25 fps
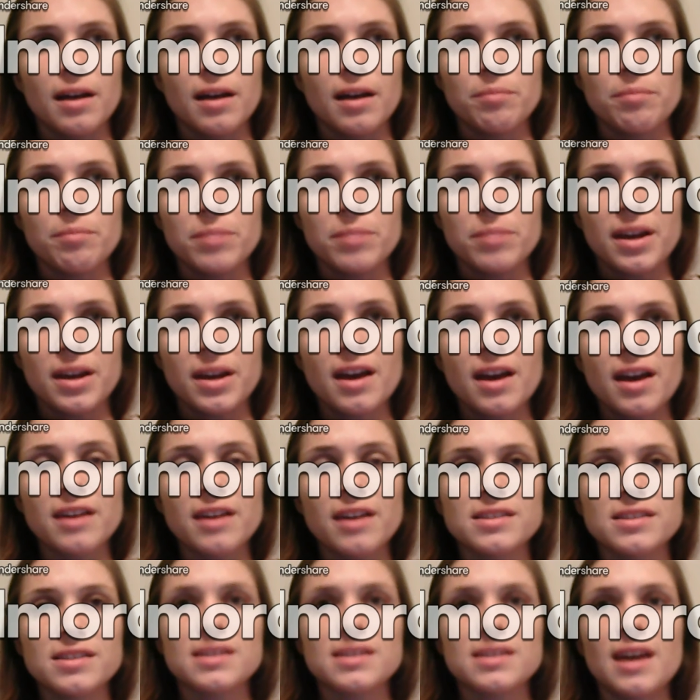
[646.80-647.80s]

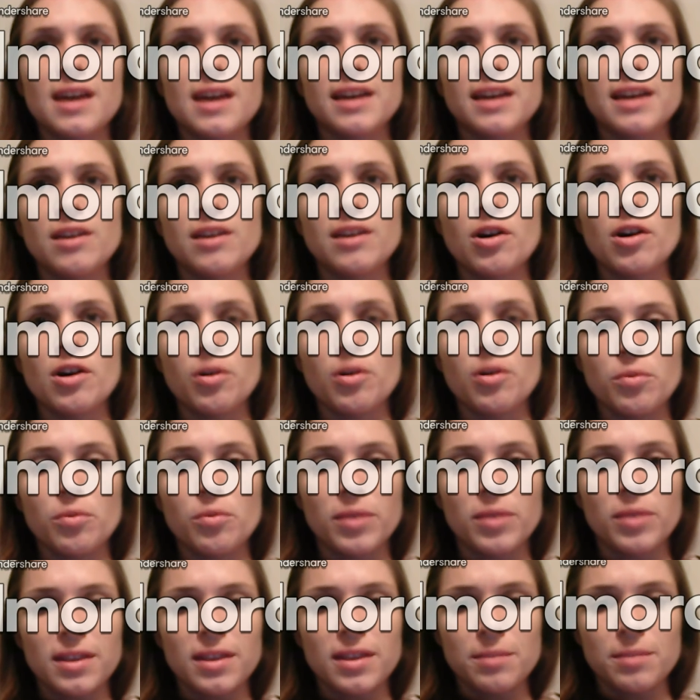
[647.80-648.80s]
because I know
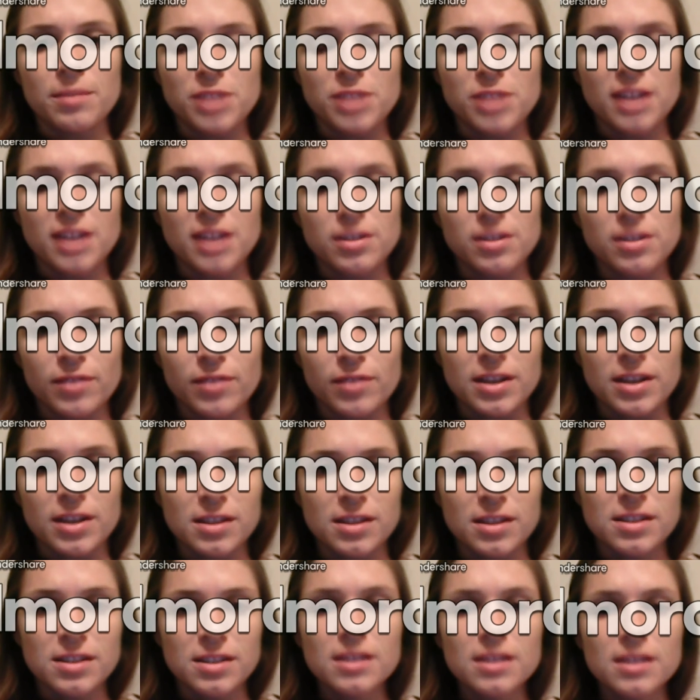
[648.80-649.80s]
what the objective
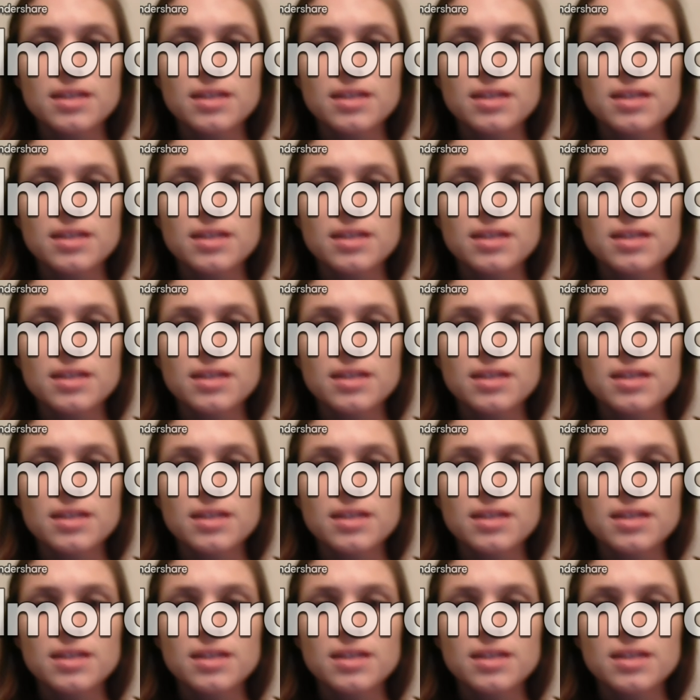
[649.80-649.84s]
is,